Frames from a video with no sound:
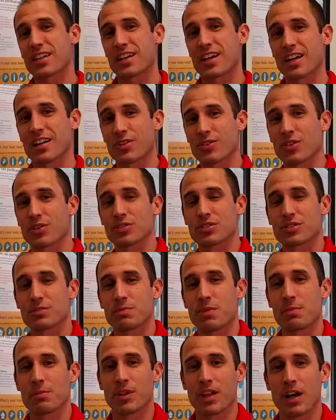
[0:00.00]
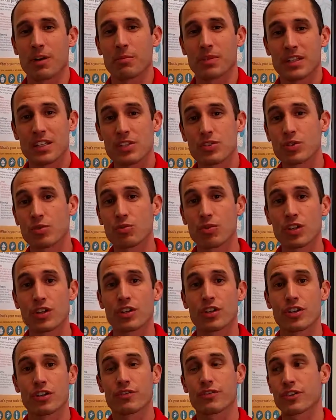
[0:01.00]
That kind of grosses people out, but these are
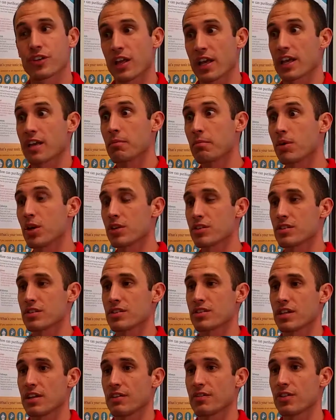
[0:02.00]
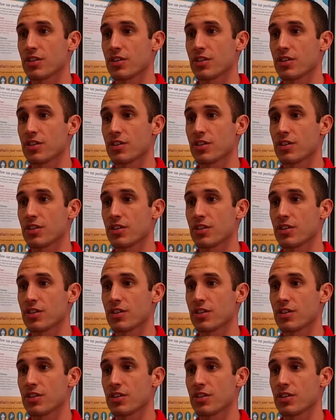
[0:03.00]
really good for like emergency.